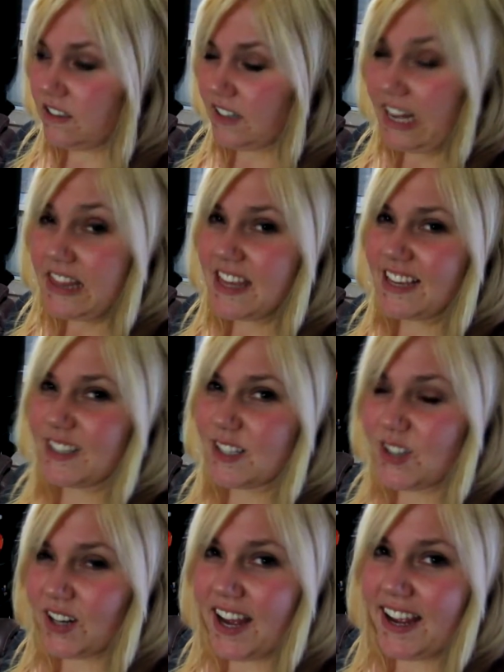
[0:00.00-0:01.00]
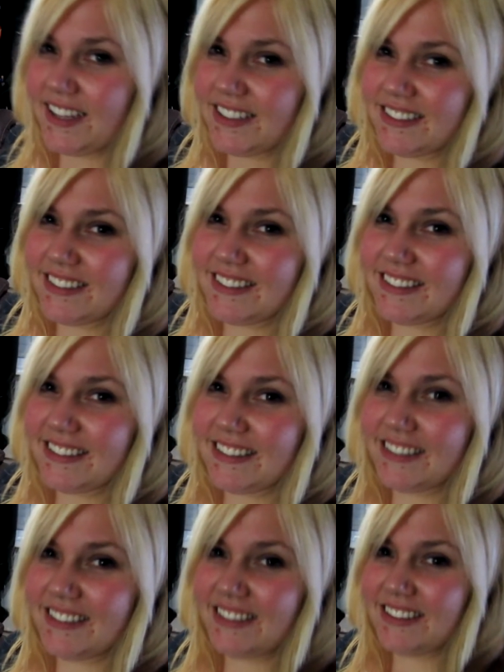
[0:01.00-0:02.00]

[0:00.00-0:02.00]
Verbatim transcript: I think it's great. No.